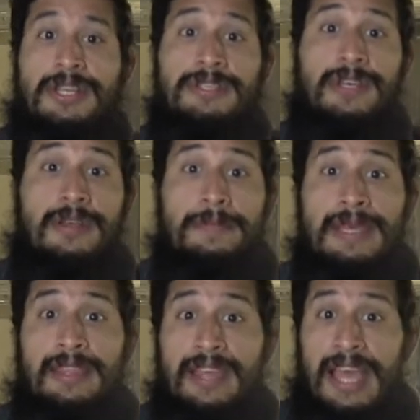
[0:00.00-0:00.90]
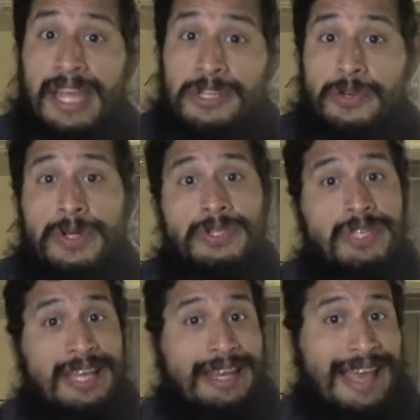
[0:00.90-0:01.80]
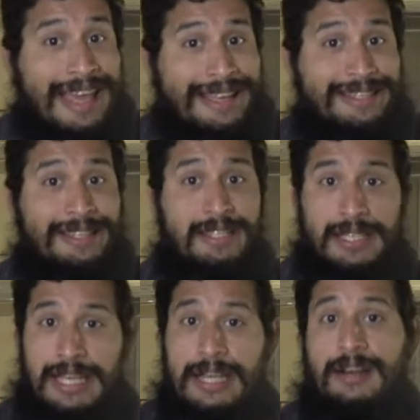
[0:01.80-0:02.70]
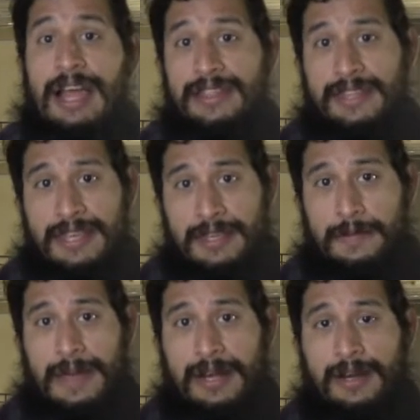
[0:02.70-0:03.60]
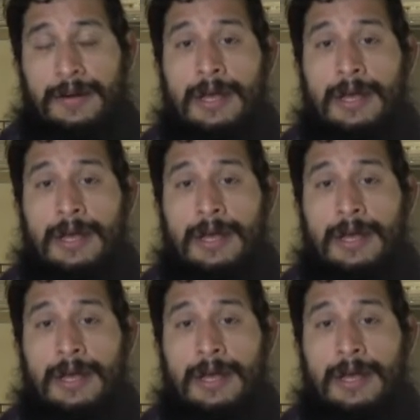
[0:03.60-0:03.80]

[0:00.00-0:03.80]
is going to be the entrance and exits here at the incubator.